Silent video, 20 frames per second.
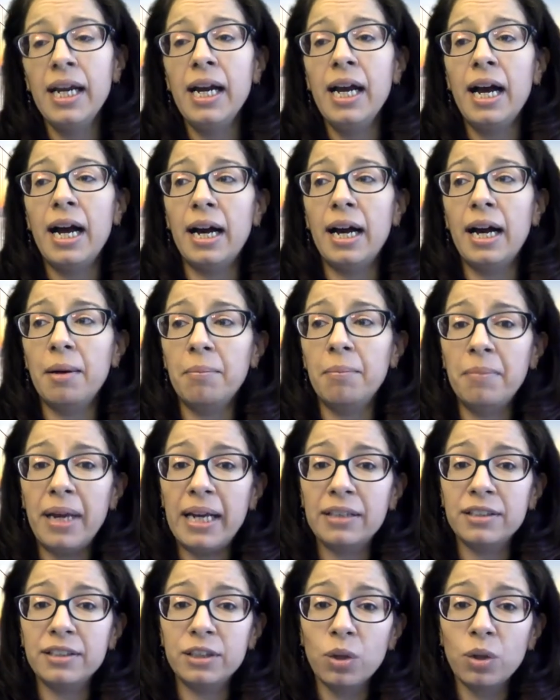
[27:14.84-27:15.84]

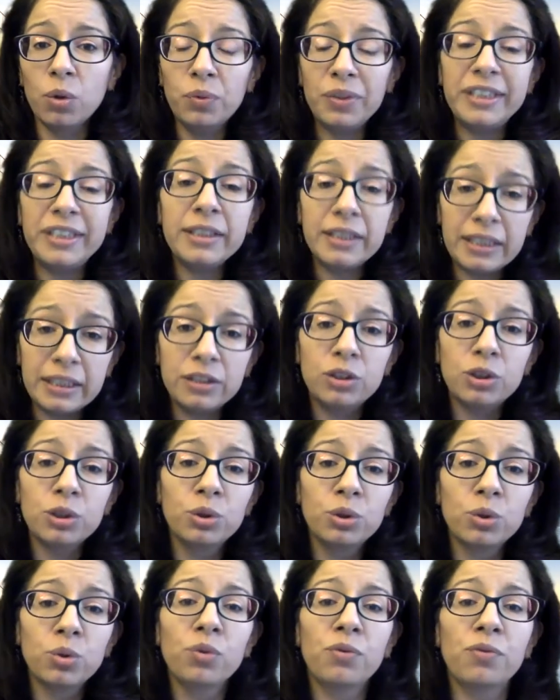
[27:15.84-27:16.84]
And so we need
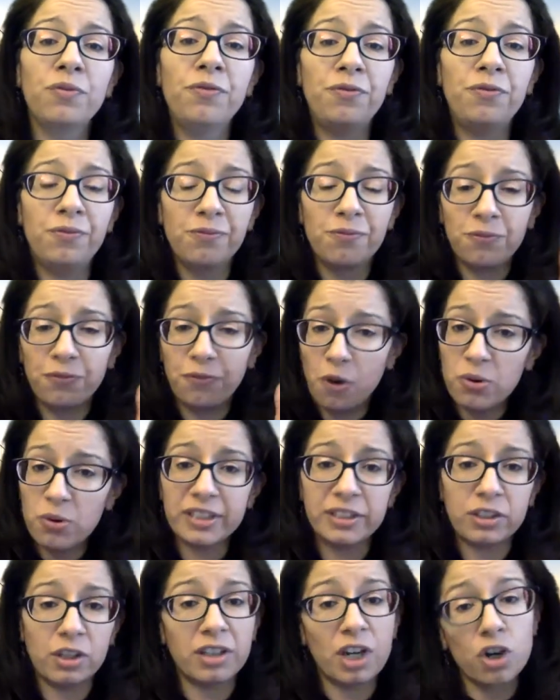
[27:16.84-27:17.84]
to
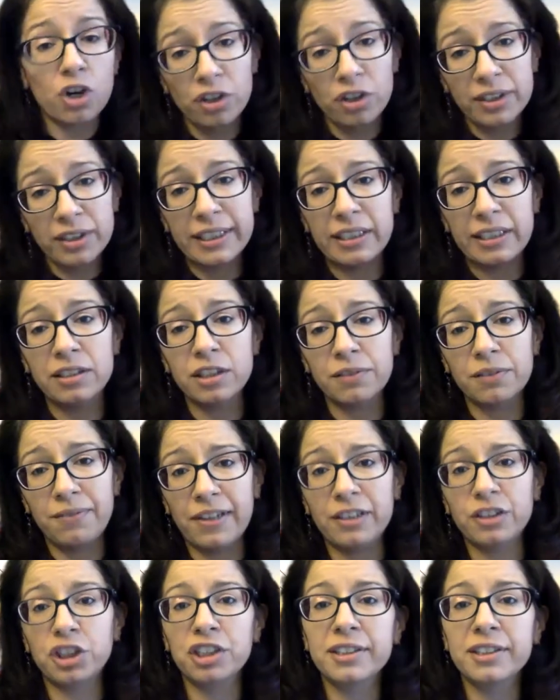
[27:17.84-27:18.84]
focus on early
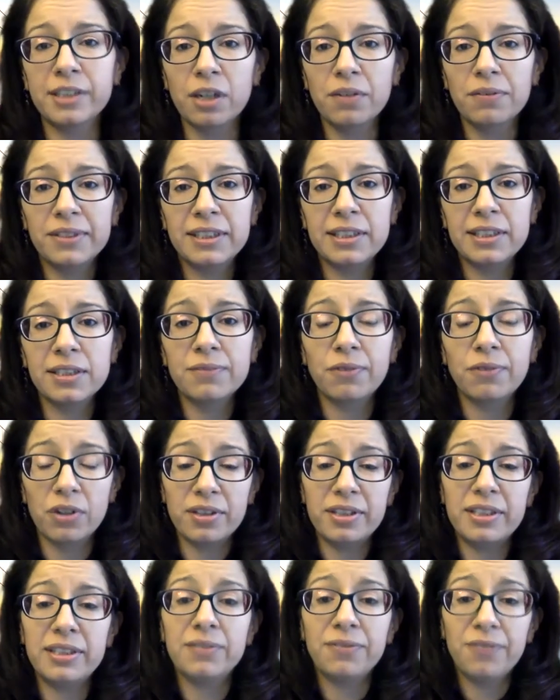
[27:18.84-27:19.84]
intervention services for
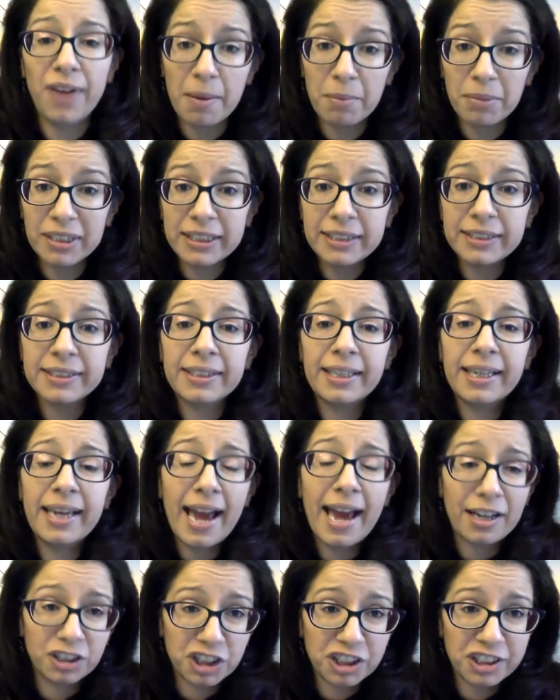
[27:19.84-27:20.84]
these families,
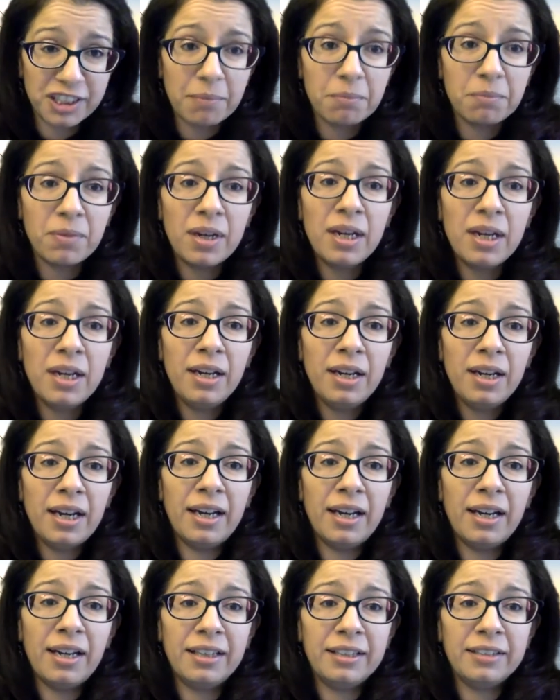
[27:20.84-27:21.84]
catch them
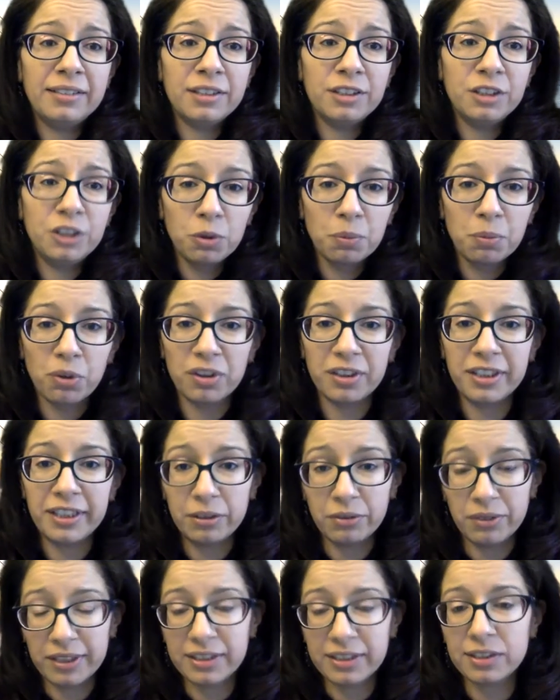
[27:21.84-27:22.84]
in the newborn
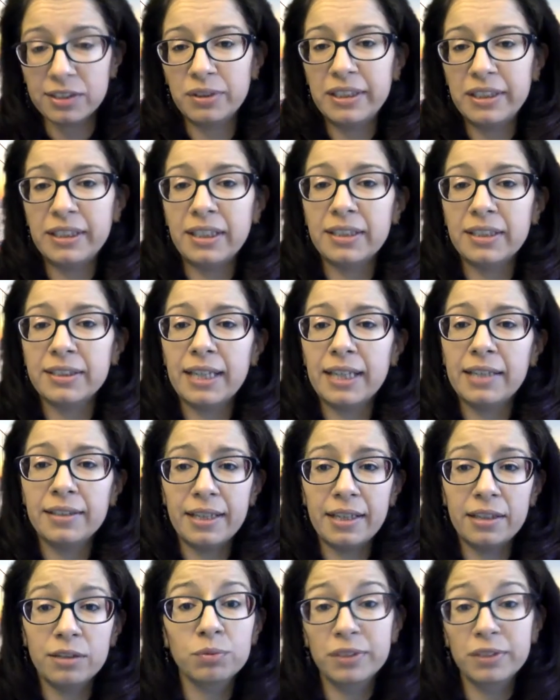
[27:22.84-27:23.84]
hearing screenings, and
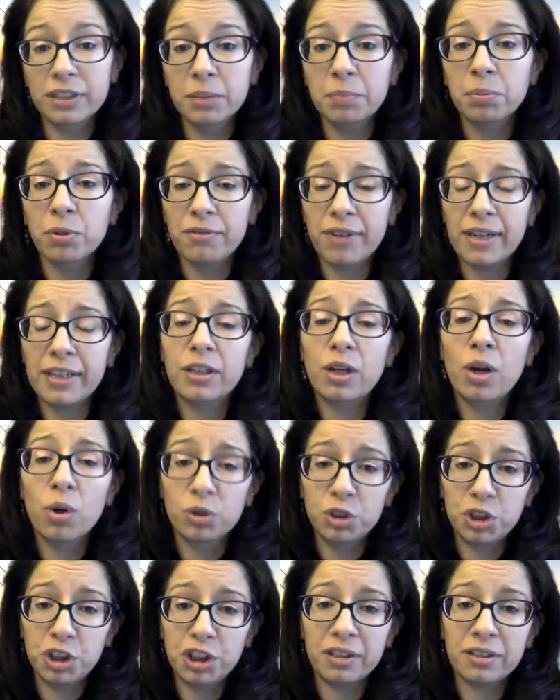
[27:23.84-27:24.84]
then really provide
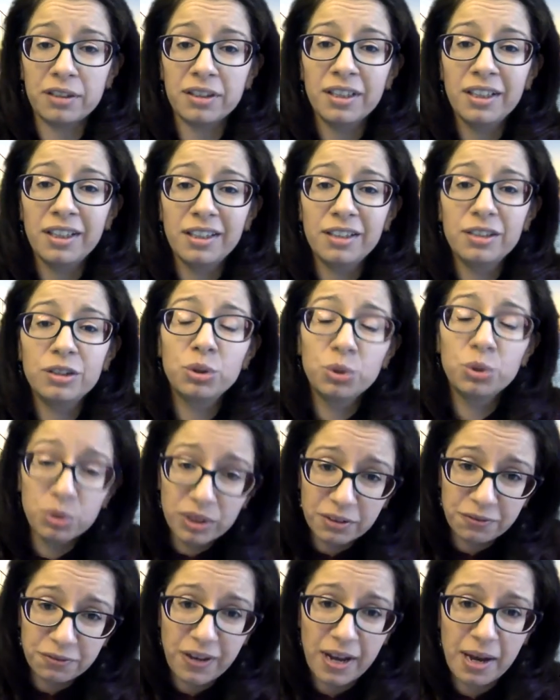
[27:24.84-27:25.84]
coaching to the
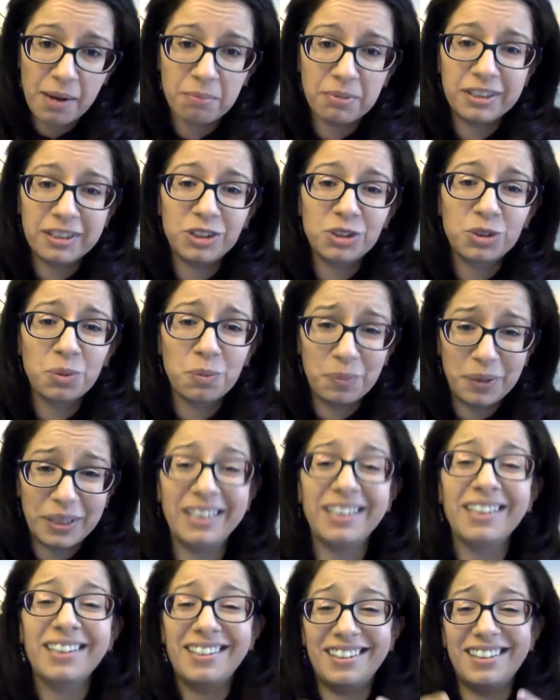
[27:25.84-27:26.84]
families to
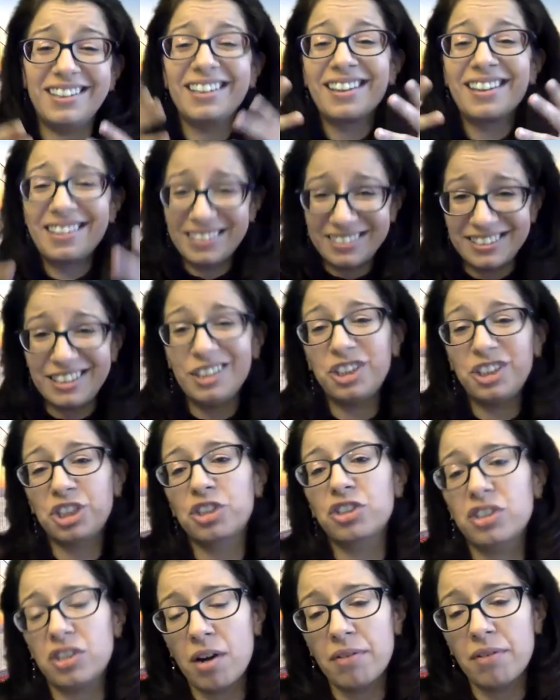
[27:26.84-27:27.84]
be the
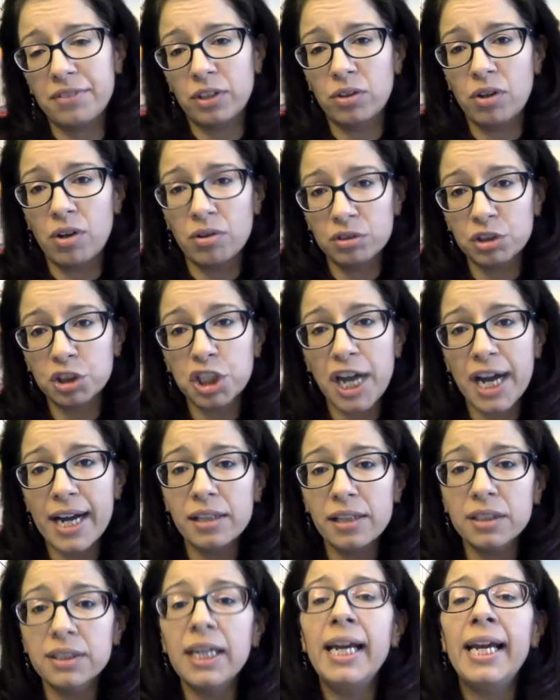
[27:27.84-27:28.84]
teachers of their own
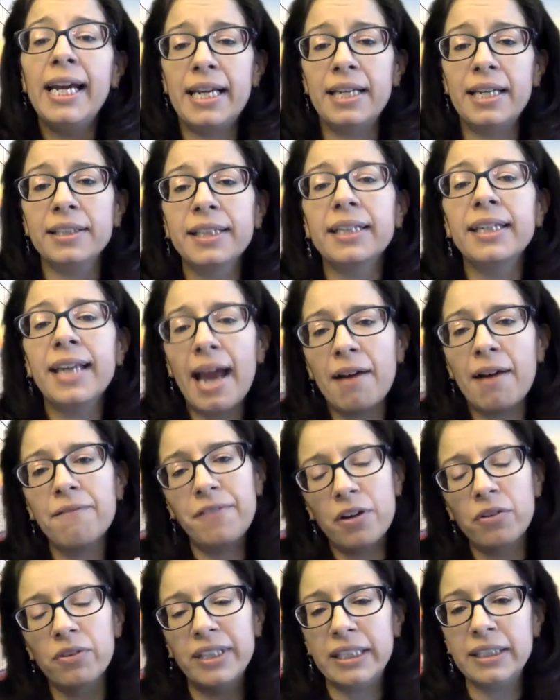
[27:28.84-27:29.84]
child, and then have
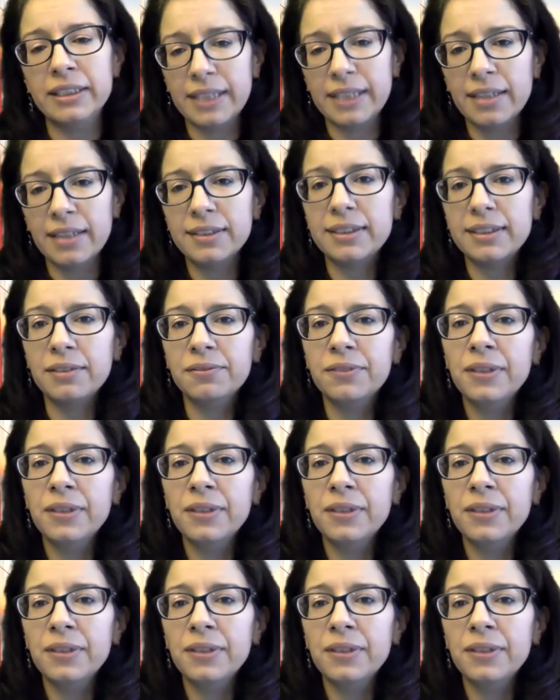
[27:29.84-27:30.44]
very intensive